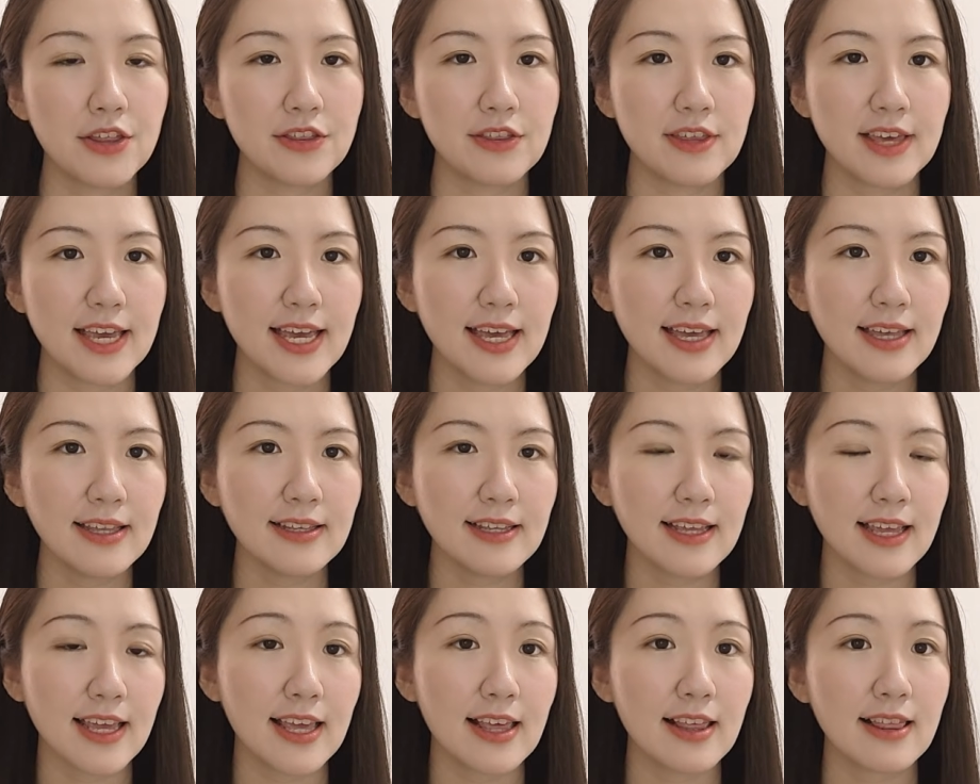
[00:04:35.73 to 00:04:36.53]

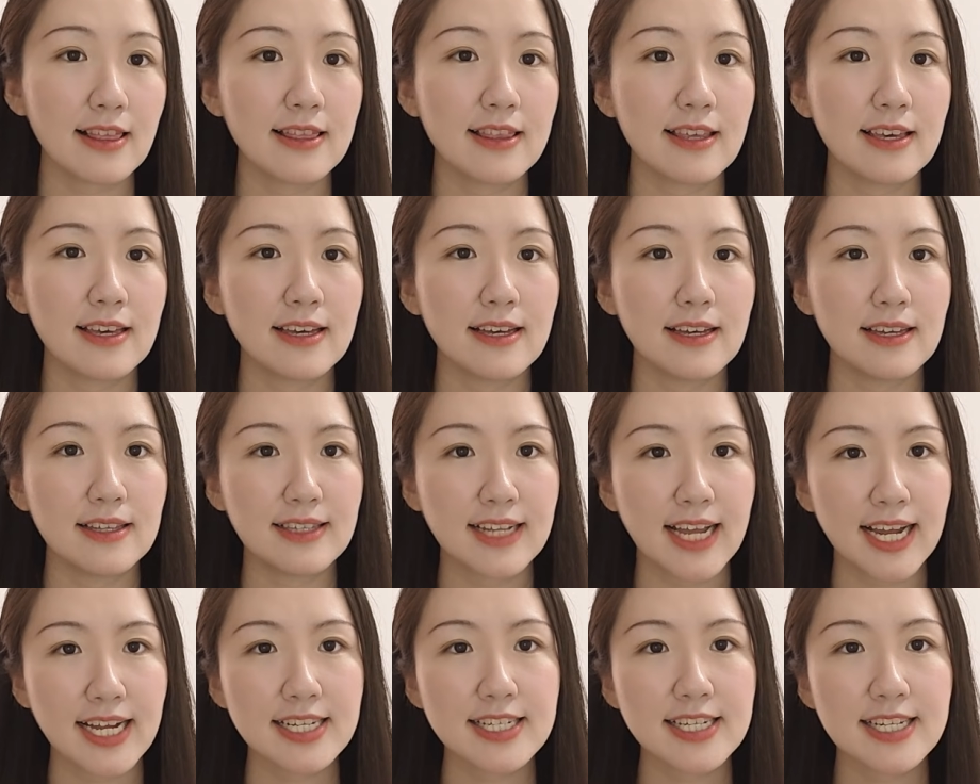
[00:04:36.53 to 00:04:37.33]
Then in the
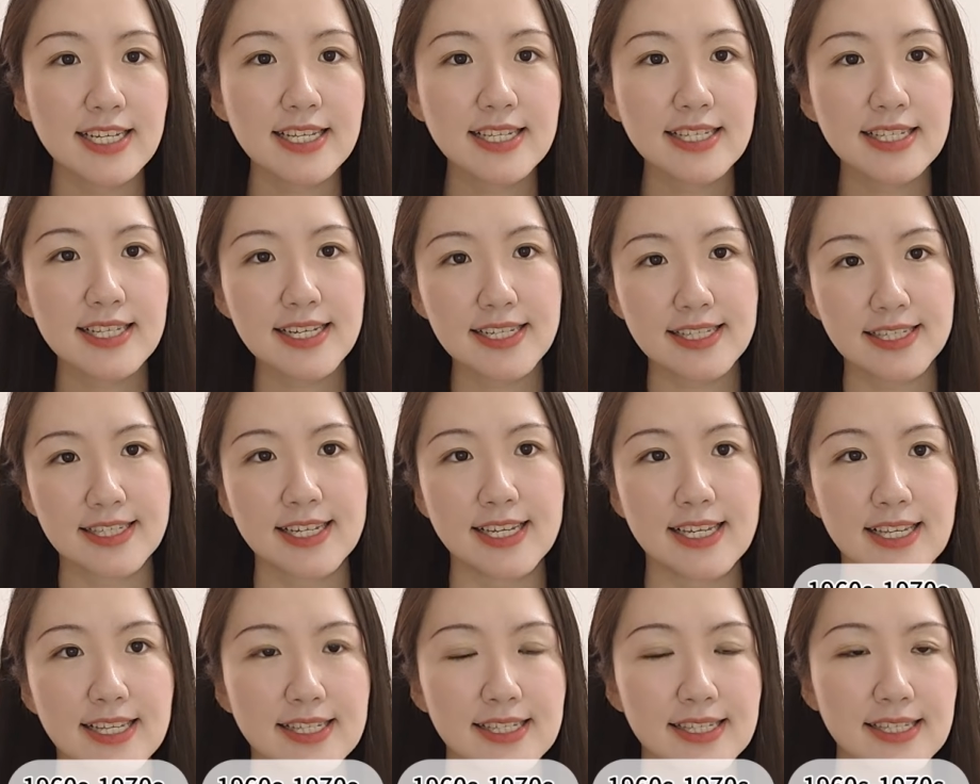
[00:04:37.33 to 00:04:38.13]

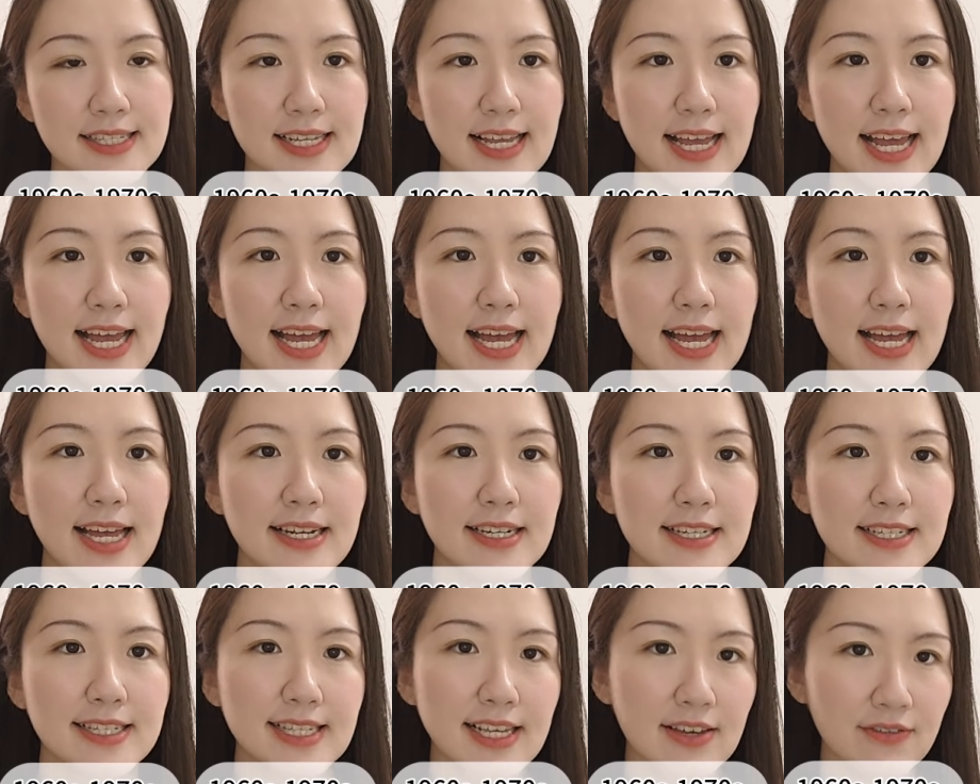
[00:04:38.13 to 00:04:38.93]
1960s
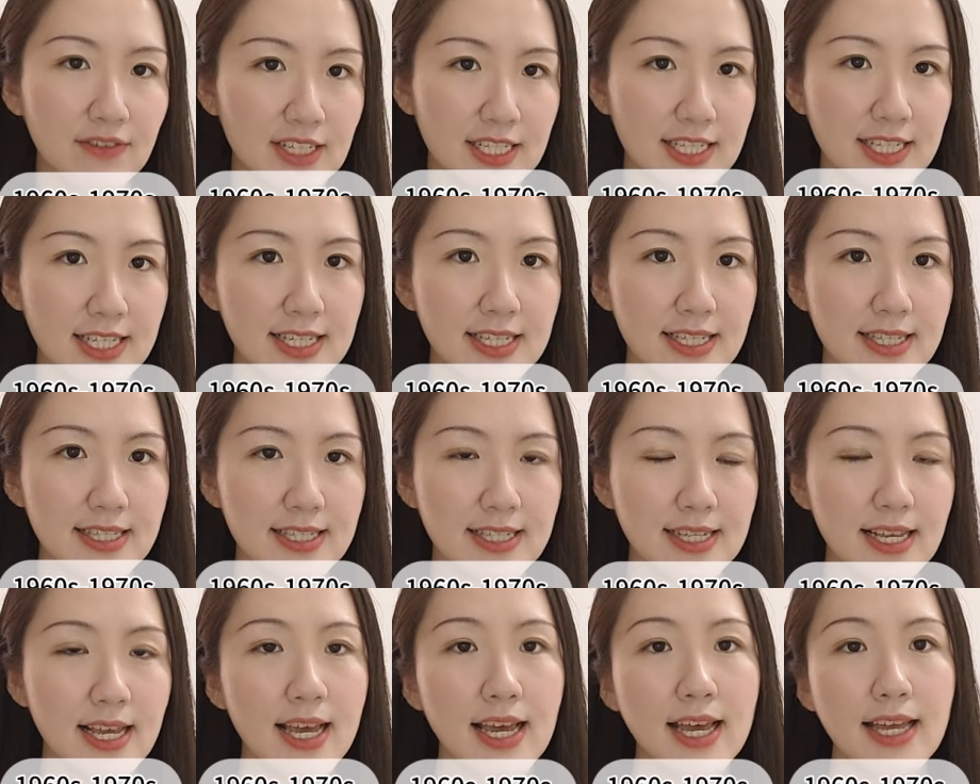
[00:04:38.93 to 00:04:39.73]
and
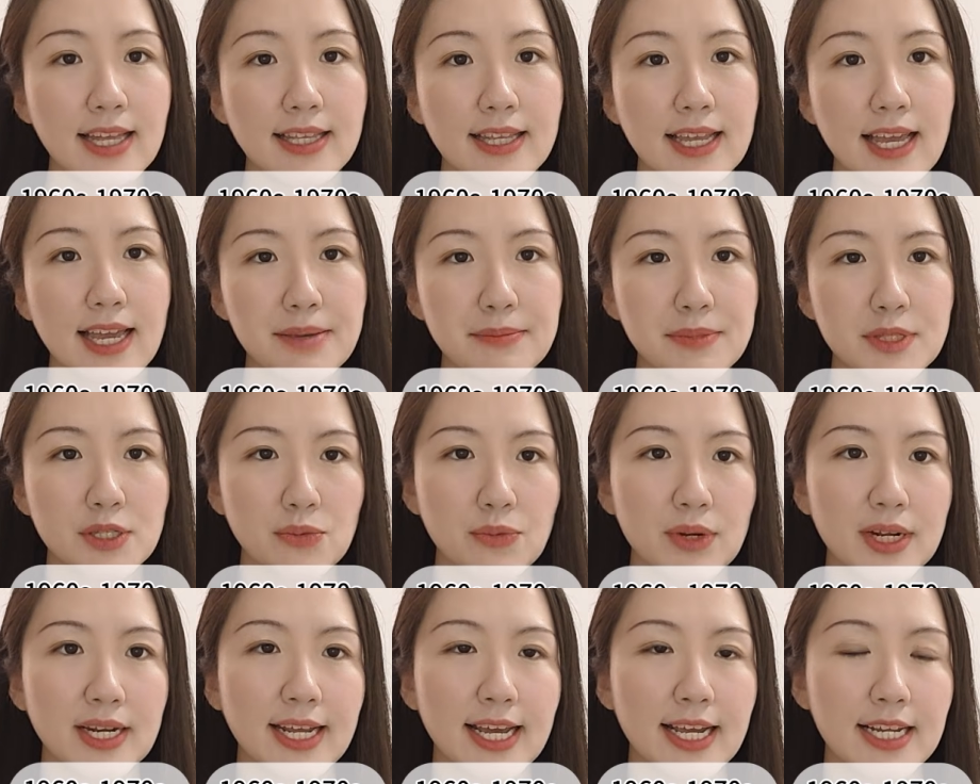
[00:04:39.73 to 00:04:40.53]
70s, names
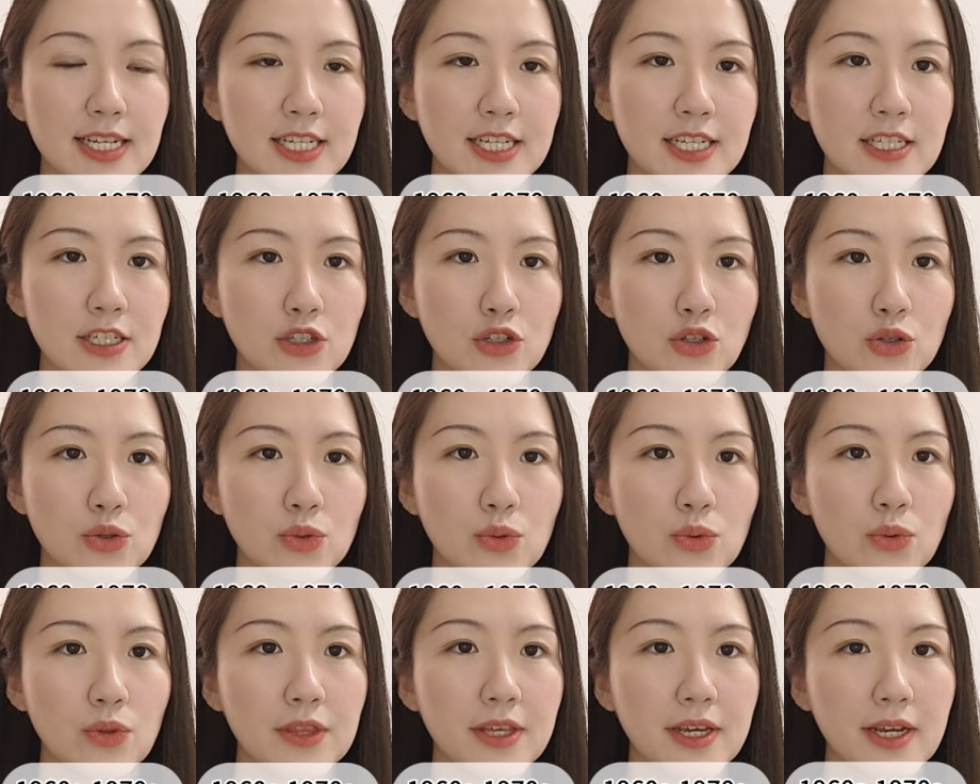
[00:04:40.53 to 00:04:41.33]
related
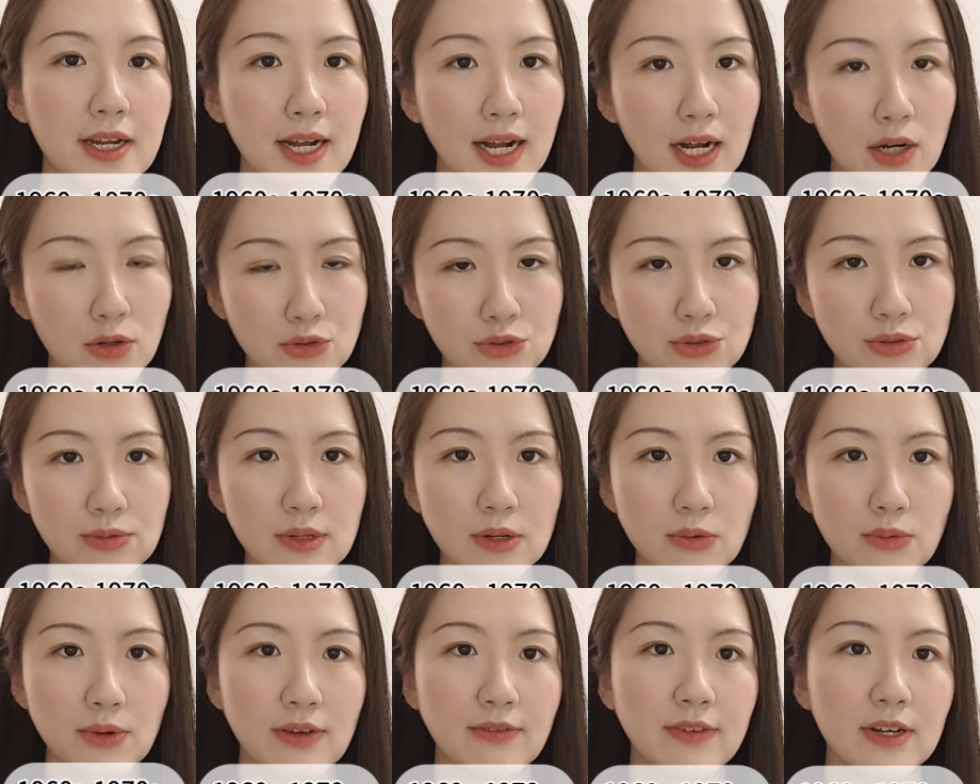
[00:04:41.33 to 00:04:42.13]
to the
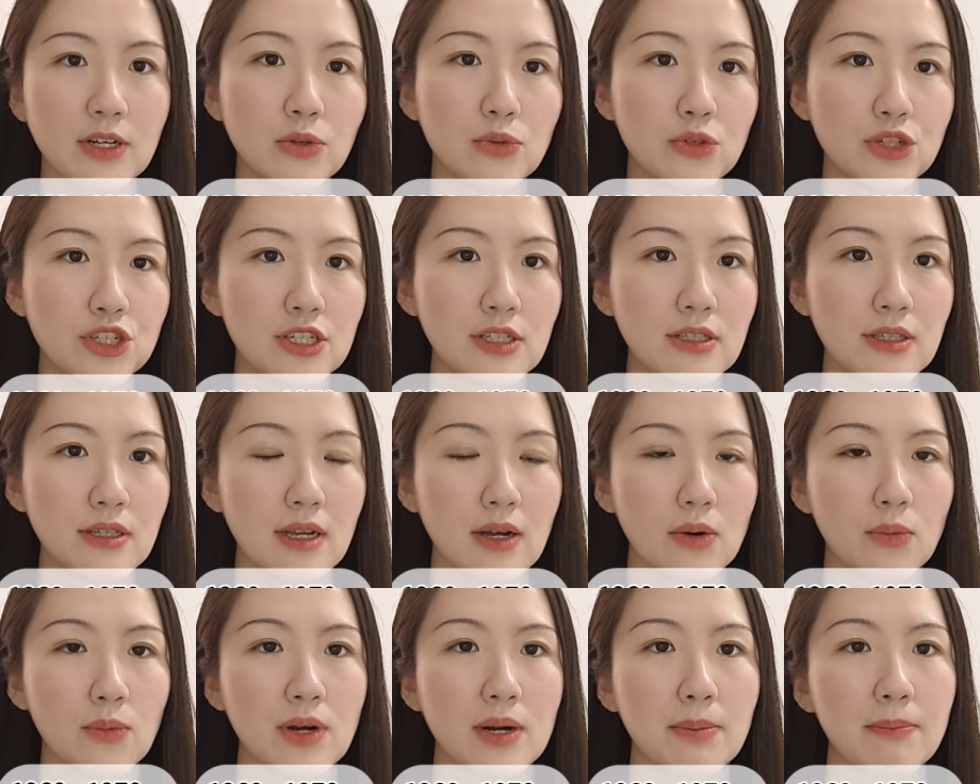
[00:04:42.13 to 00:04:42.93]
Cultural Revolution
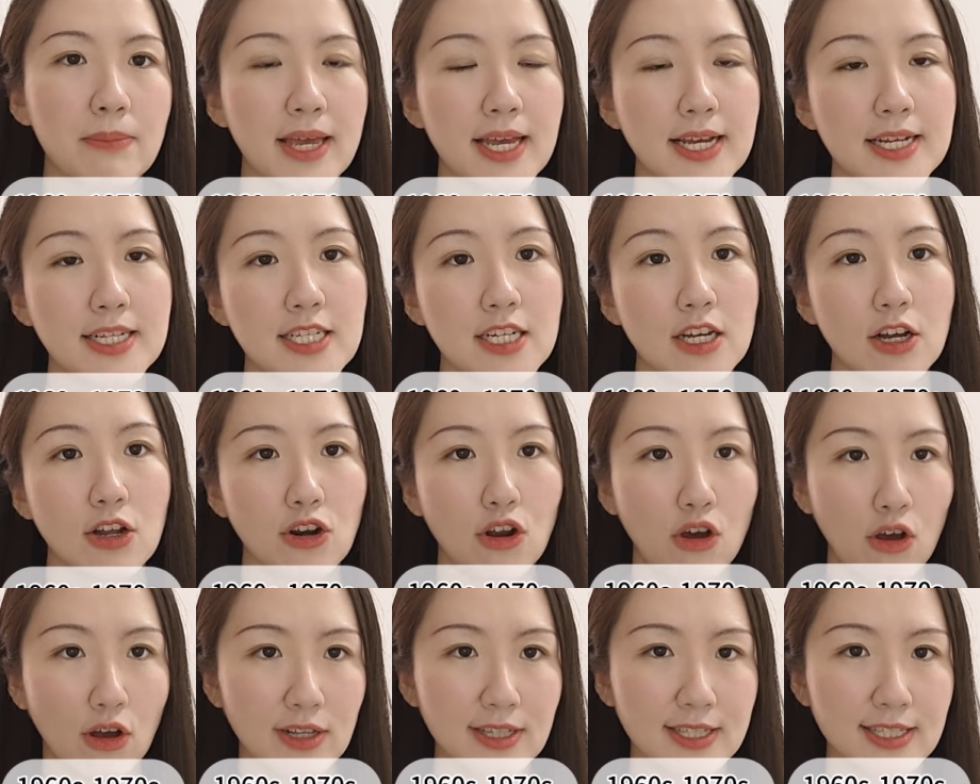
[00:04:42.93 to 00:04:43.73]
were picked a
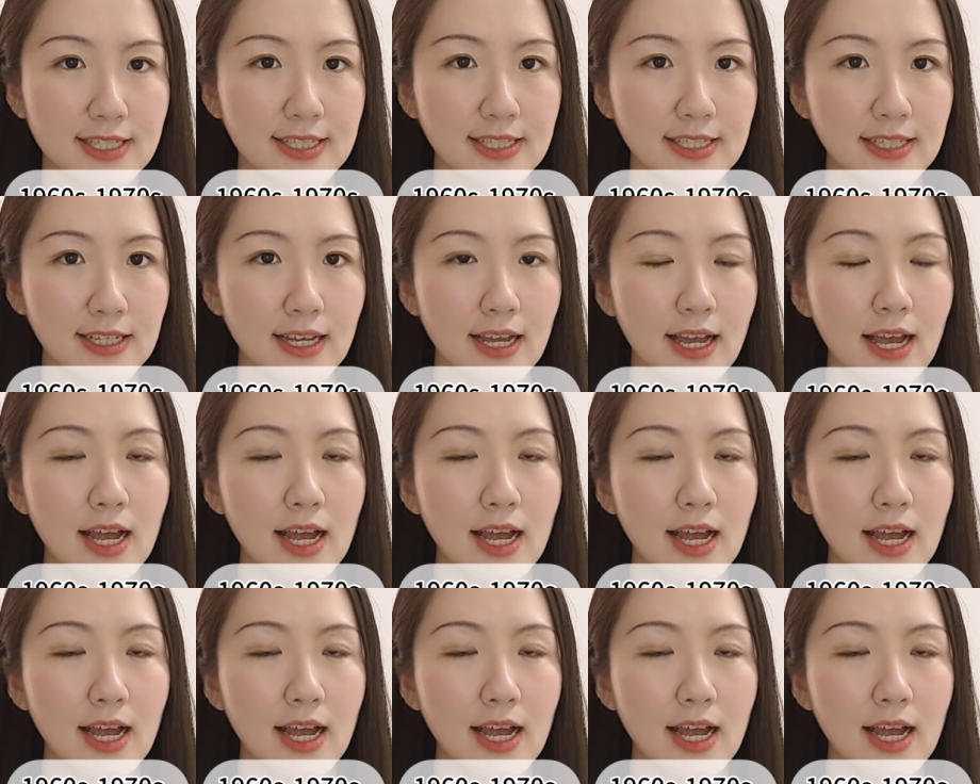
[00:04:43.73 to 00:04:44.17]
lot.